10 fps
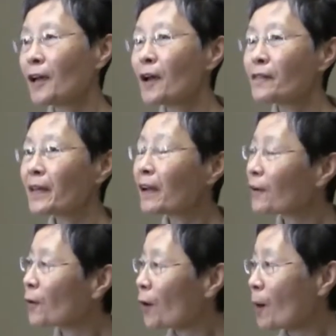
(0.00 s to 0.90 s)
If they
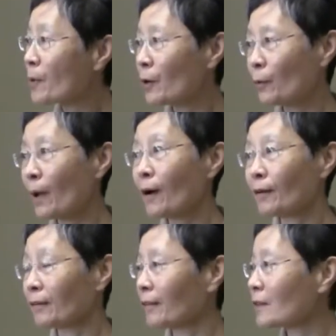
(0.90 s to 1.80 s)
can cooperate
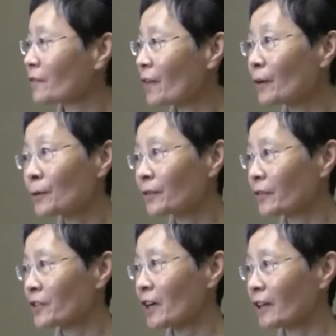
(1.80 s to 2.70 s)
well, that's very good
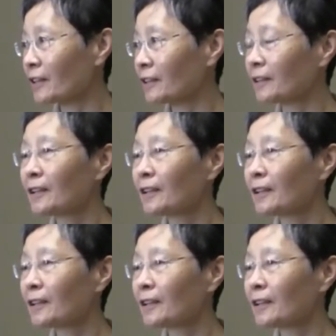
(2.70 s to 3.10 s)
for China.